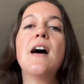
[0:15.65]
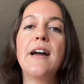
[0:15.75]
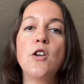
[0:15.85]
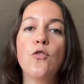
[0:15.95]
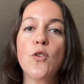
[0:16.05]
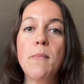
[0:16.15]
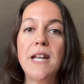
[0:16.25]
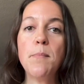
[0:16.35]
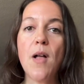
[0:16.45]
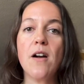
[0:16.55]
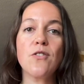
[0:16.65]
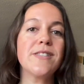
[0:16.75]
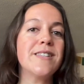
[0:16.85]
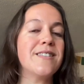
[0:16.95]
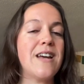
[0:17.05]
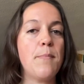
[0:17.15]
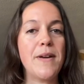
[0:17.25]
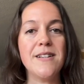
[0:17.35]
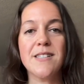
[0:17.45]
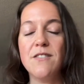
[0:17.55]
I know for many bloggers this
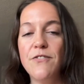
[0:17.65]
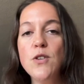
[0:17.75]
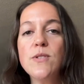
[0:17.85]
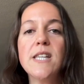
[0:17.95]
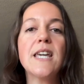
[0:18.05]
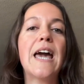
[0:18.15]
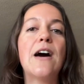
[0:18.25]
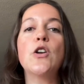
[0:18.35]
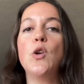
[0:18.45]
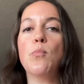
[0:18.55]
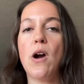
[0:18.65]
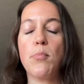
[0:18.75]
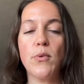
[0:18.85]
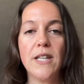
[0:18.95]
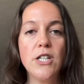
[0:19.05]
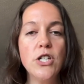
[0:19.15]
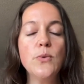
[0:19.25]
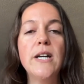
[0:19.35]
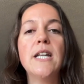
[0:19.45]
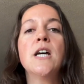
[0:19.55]
topic is confusing. How do you properly
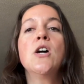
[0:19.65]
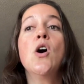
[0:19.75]
do it?